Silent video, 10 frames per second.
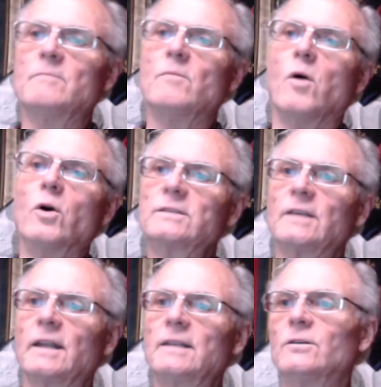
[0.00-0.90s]

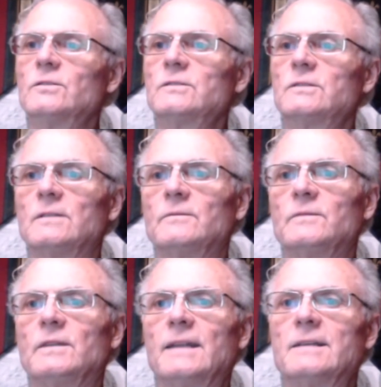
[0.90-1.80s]
Mogus Retios,
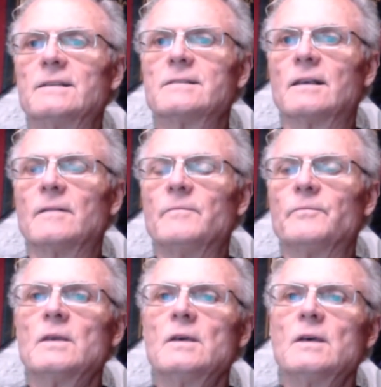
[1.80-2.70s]
that is
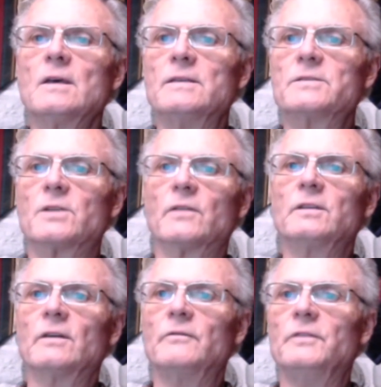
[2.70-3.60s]
the
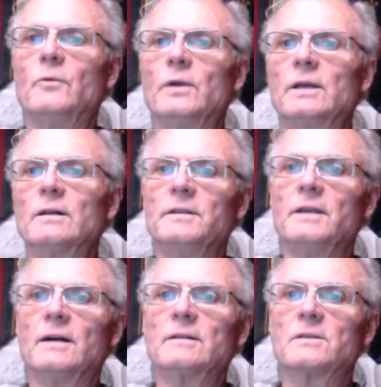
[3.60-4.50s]
servant of the wheel, the
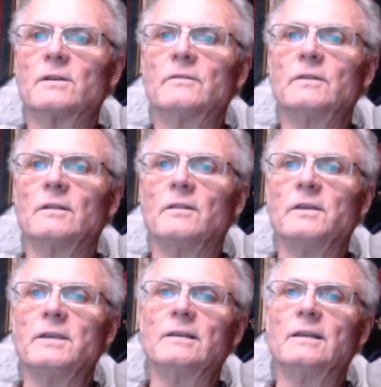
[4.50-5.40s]
young servant of
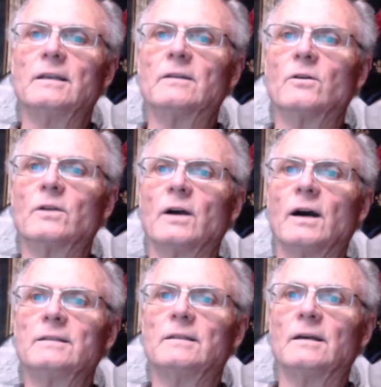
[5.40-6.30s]
the young hero
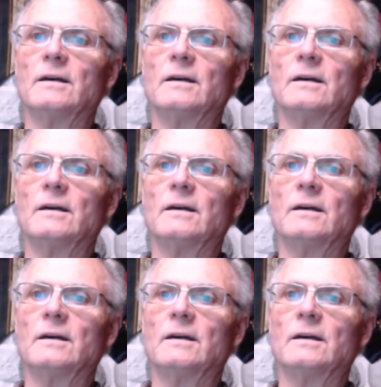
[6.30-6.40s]
god,